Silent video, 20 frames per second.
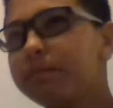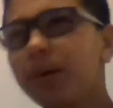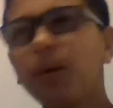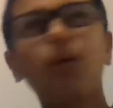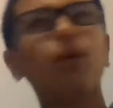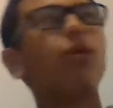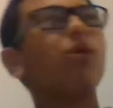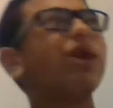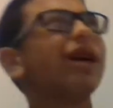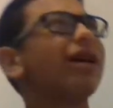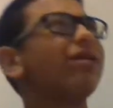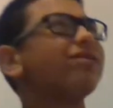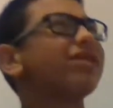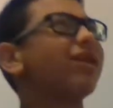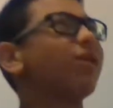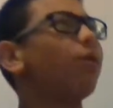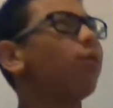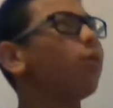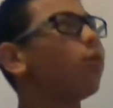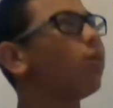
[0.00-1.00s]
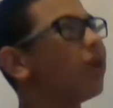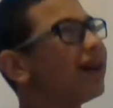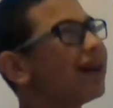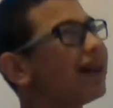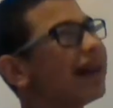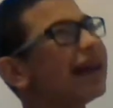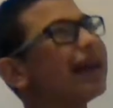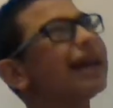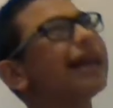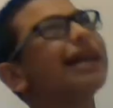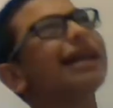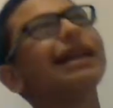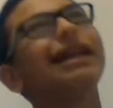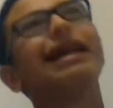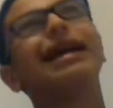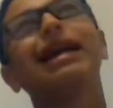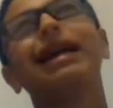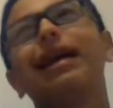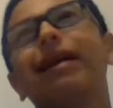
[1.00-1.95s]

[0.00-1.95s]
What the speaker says: boy, and I was like, what? And